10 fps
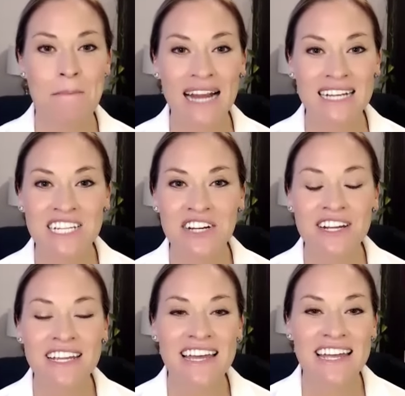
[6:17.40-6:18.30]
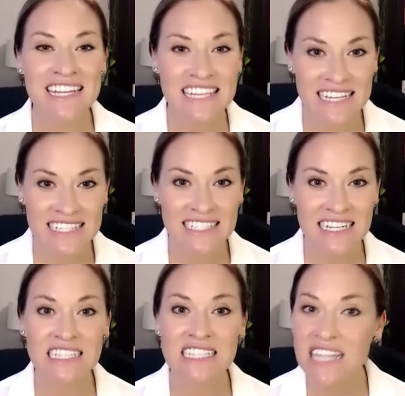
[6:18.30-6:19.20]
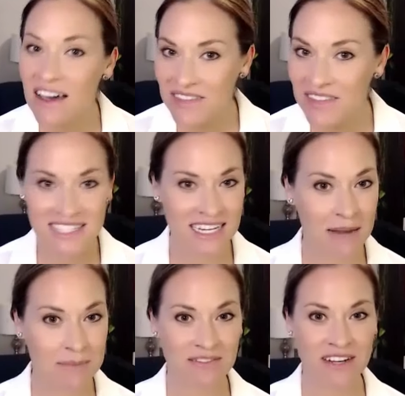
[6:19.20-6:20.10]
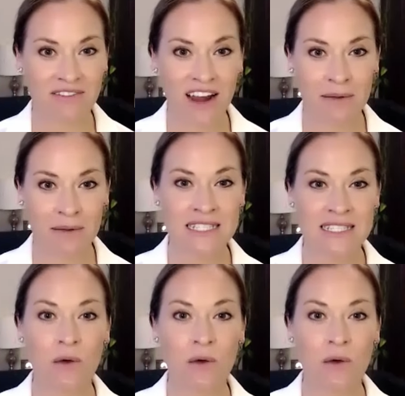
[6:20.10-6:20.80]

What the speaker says: Bacteria and yeast love these types of environments,